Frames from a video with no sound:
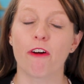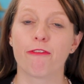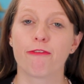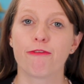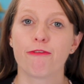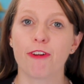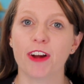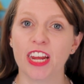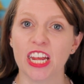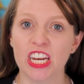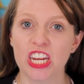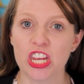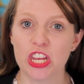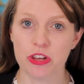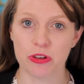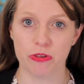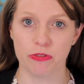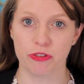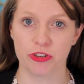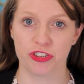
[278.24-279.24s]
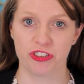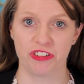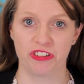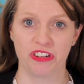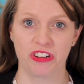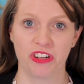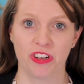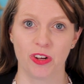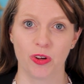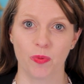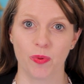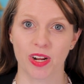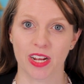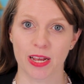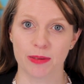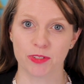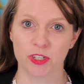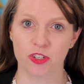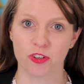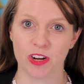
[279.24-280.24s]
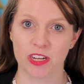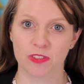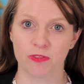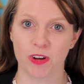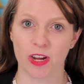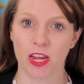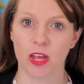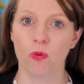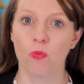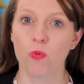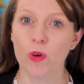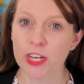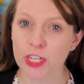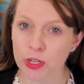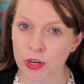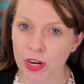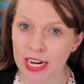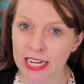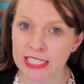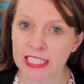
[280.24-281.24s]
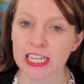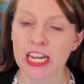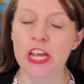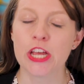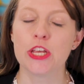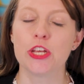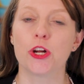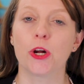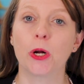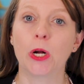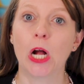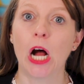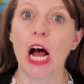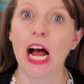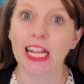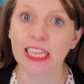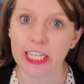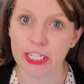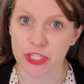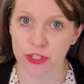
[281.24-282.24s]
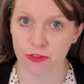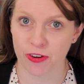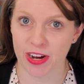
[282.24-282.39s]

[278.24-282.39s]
are freaking huge when it comes to transferring. And which grades? Your college